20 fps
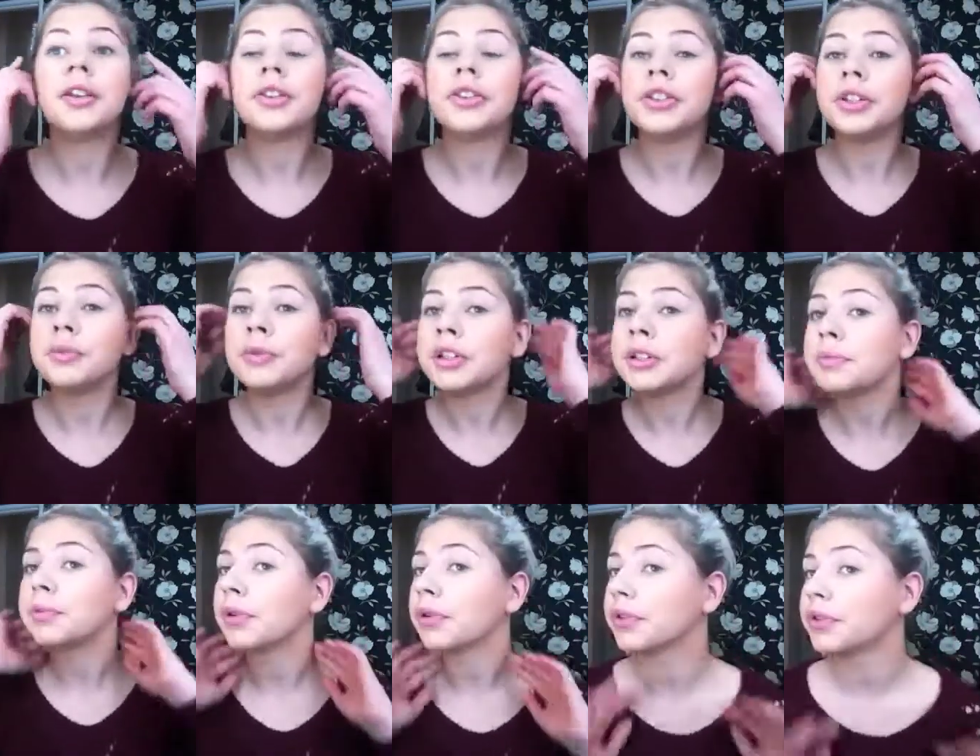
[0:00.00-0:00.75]
use too
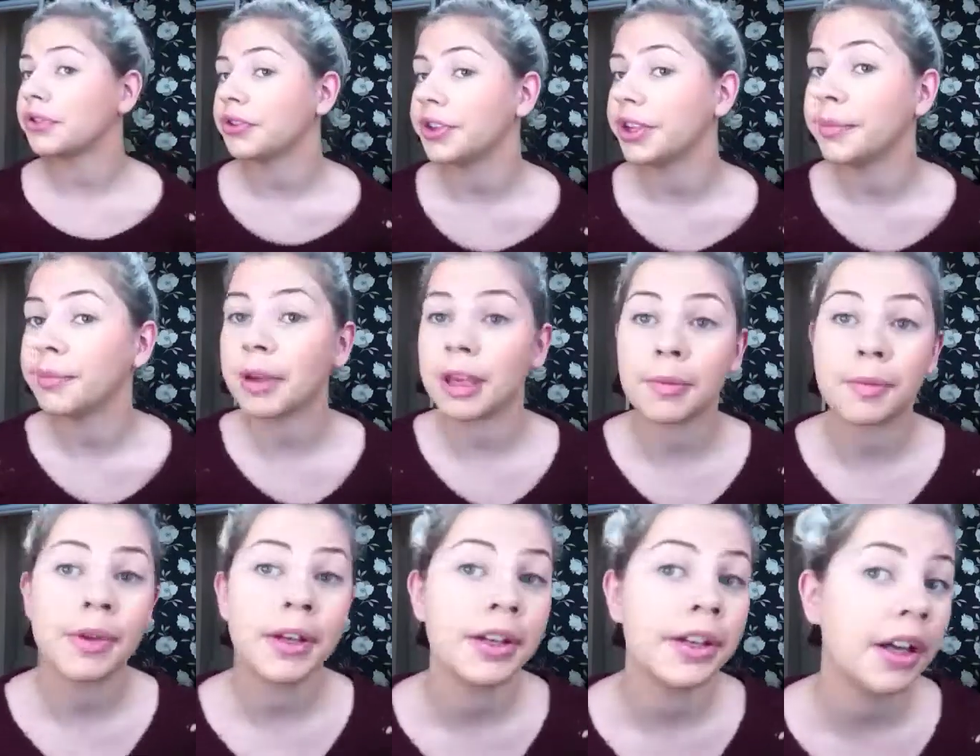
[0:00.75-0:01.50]
much bronzer at the
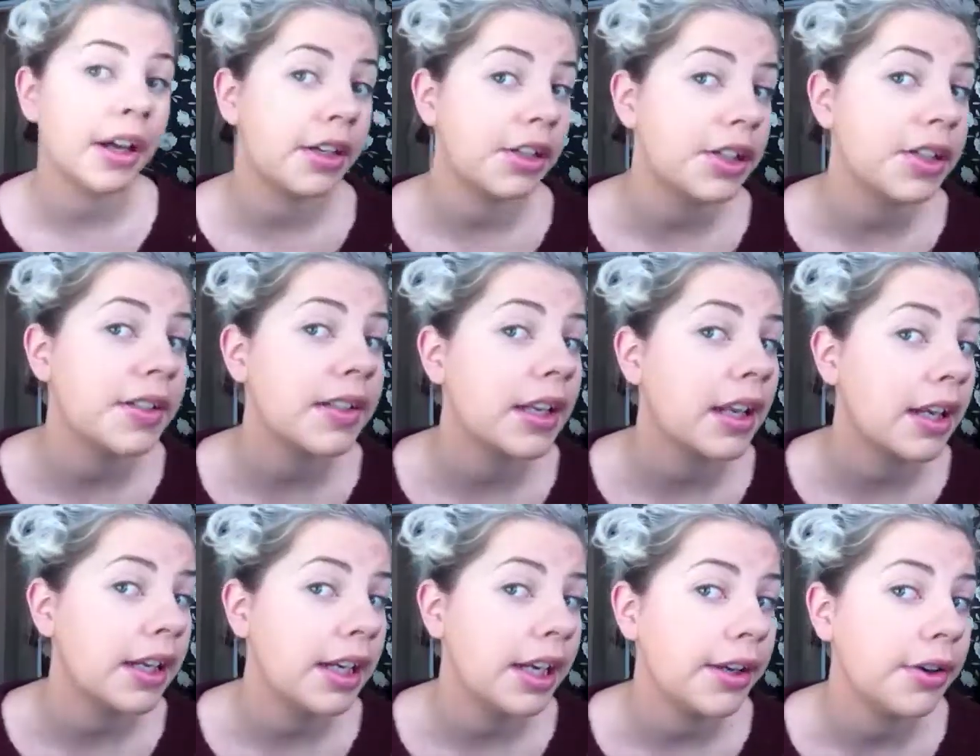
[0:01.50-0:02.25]
moment. I just
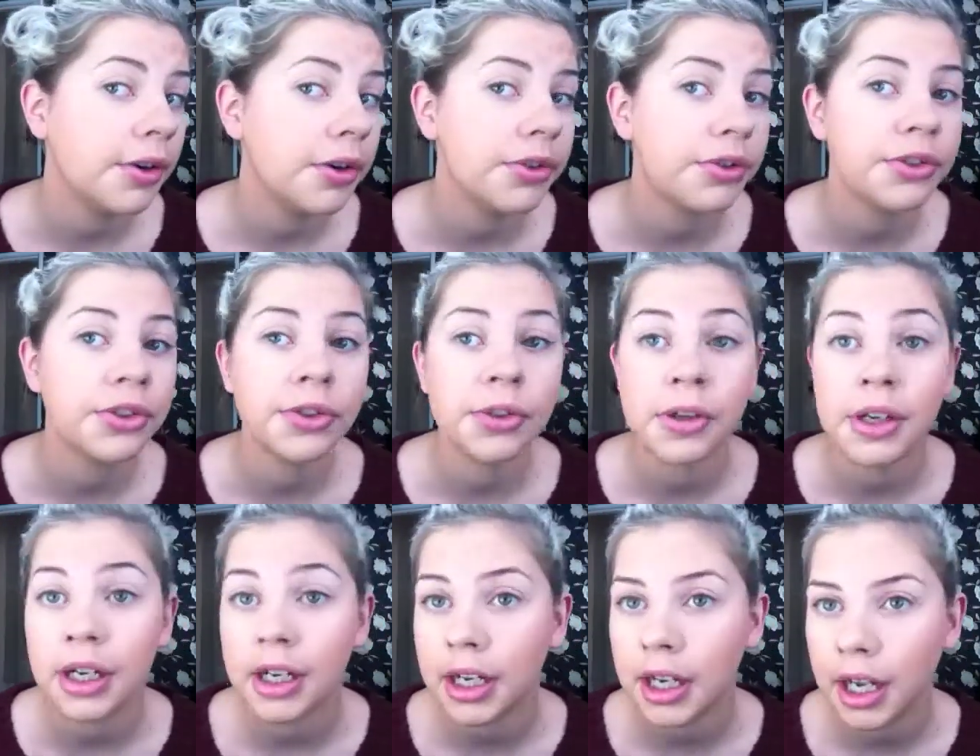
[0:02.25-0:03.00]
lightly
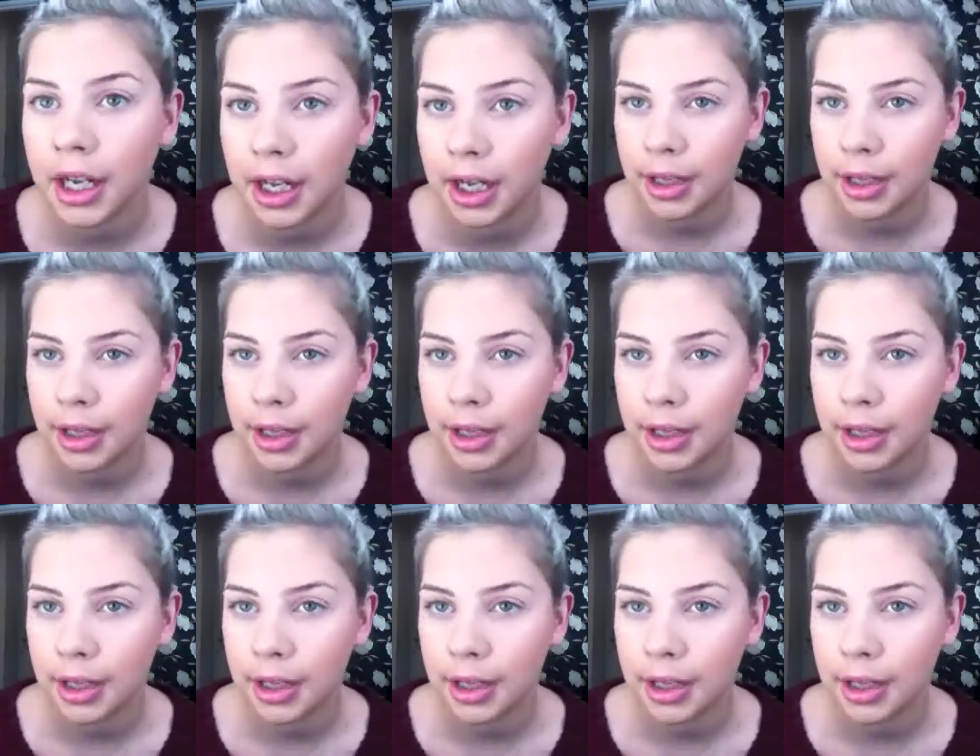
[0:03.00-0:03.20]
contour.